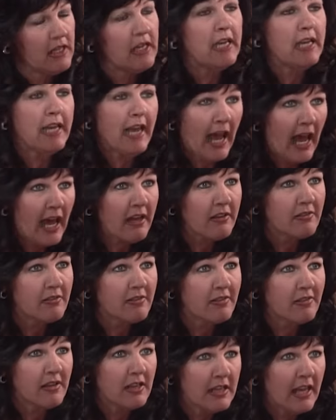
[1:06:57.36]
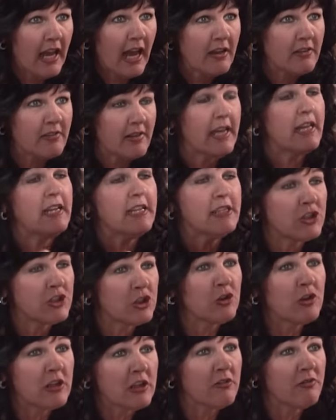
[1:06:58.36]
He has. He has. And
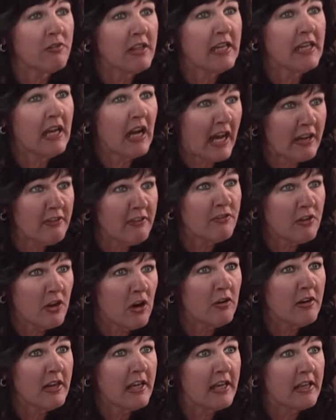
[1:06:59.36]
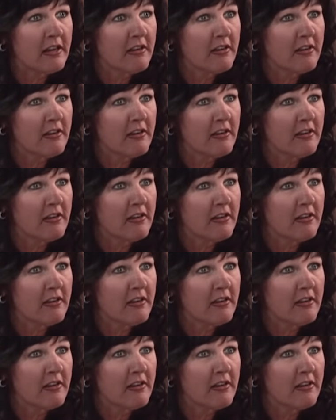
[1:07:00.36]
intuitively, I've known it.